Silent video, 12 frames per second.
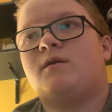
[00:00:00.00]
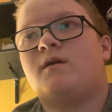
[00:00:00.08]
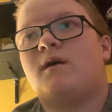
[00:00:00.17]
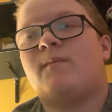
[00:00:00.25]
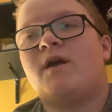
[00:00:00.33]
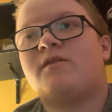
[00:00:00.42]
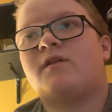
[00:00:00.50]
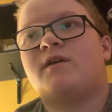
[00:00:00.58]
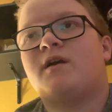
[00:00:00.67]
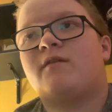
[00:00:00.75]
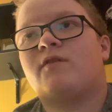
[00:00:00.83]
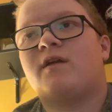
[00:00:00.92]
Basically
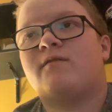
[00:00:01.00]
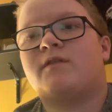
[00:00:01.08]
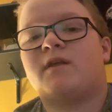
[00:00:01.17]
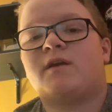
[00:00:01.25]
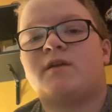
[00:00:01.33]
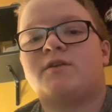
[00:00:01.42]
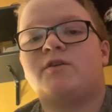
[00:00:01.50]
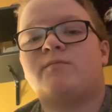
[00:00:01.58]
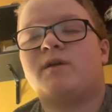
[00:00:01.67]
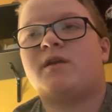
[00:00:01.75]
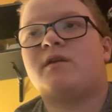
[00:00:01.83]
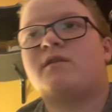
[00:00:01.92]
covered everything in 2
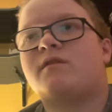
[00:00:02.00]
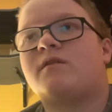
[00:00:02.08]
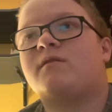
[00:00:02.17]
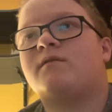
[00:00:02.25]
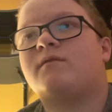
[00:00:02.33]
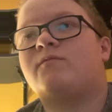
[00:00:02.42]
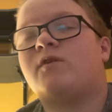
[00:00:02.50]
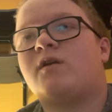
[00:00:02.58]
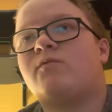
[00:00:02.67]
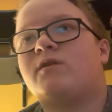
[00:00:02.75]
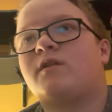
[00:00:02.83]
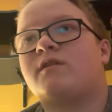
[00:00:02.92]
minutes, what I
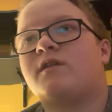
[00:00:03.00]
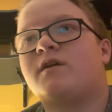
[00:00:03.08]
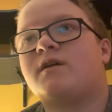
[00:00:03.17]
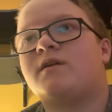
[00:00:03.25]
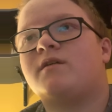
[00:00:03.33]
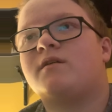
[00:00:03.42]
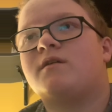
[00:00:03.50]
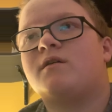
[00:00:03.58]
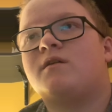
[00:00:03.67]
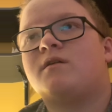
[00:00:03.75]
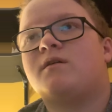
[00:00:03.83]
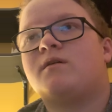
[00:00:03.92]
wanted to say.
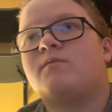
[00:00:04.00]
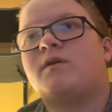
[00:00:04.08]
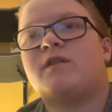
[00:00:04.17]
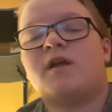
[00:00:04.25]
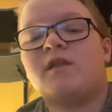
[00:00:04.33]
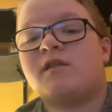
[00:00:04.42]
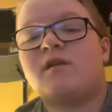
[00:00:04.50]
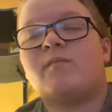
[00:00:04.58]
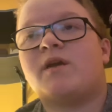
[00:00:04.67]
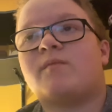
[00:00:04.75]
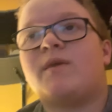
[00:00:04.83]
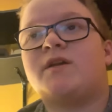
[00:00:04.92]
The Saints need to
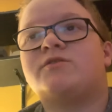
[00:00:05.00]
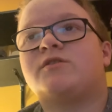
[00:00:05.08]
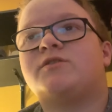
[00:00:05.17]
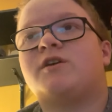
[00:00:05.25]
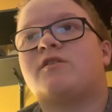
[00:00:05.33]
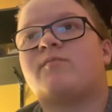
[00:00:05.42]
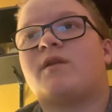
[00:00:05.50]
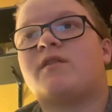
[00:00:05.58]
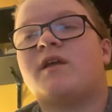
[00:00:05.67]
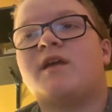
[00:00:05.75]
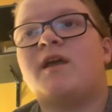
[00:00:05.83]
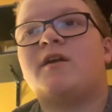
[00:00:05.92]
make major adjustments.
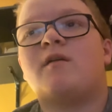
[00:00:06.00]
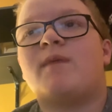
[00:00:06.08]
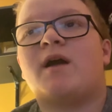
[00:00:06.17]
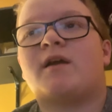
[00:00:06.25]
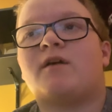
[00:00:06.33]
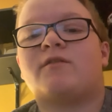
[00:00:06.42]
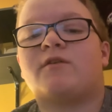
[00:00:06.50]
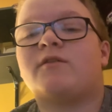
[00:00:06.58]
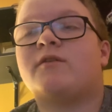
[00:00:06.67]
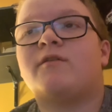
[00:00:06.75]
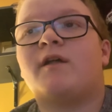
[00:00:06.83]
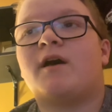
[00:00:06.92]
They can't go back out there and
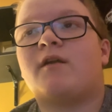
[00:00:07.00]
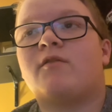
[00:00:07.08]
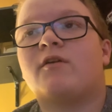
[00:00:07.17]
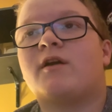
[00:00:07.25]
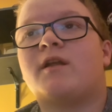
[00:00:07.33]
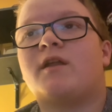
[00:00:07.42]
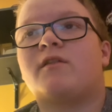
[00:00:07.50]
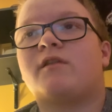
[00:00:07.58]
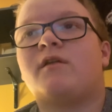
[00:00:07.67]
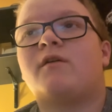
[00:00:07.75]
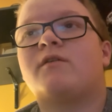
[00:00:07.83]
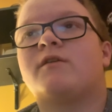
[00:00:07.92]
do that, or they're going to get
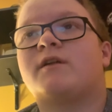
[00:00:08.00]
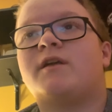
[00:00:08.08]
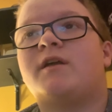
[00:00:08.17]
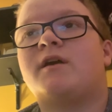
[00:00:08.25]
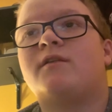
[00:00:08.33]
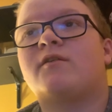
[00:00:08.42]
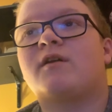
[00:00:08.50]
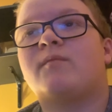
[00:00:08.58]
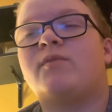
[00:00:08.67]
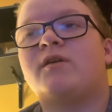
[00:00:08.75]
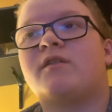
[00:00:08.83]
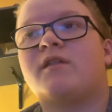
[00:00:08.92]
slaughtered again. They're going to
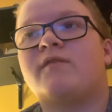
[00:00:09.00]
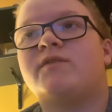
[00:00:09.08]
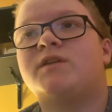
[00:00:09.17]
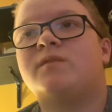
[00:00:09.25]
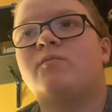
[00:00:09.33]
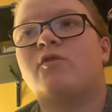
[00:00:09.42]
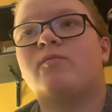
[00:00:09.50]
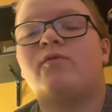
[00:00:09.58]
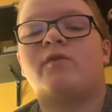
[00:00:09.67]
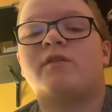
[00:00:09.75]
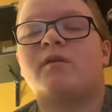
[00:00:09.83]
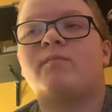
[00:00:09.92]
put 17 more
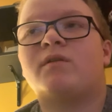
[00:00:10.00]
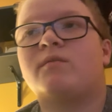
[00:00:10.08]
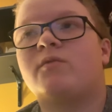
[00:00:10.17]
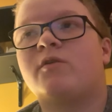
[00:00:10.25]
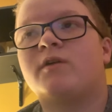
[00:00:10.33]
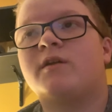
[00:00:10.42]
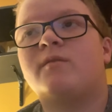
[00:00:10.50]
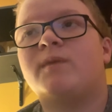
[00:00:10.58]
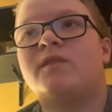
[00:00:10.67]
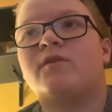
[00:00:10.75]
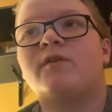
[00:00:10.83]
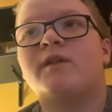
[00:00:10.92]
points up on the board. It'll be
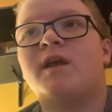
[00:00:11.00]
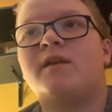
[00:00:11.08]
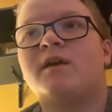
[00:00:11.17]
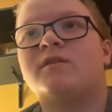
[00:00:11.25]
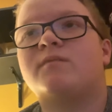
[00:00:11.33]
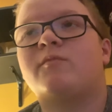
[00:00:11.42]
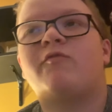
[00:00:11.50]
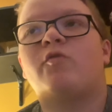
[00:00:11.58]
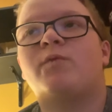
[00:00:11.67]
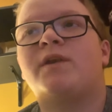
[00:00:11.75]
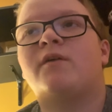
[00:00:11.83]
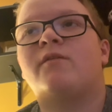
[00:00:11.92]
38-0 before
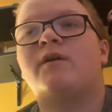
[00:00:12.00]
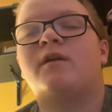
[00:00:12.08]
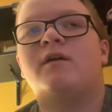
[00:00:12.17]
we know it.